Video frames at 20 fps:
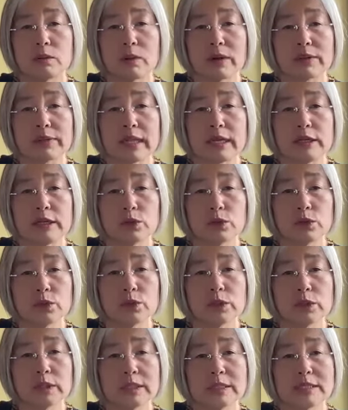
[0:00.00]
what they
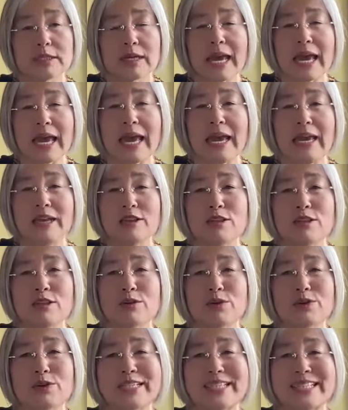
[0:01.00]
do is A
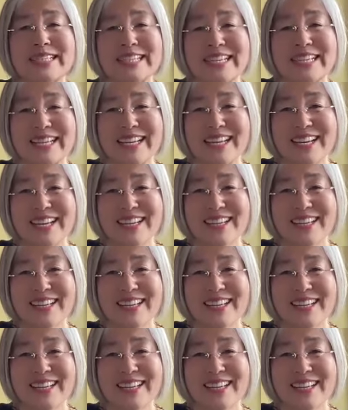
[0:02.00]
through Z,